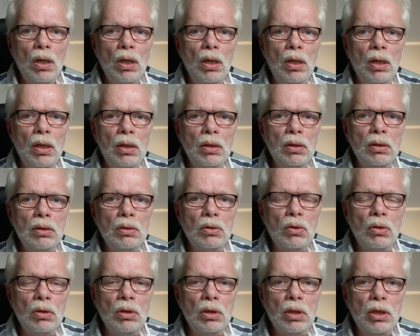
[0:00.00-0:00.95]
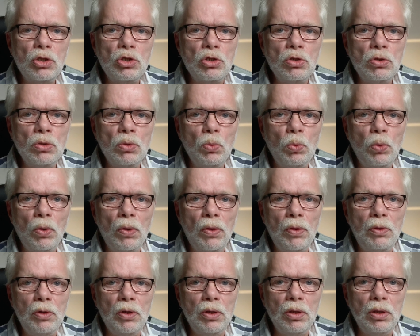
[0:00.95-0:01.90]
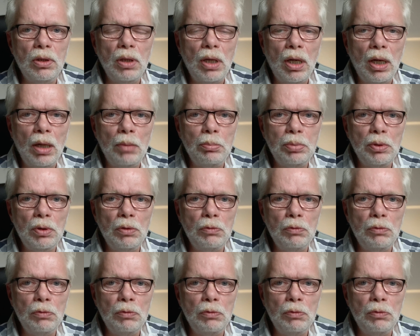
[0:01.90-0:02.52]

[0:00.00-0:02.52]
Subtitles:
And in connection with the app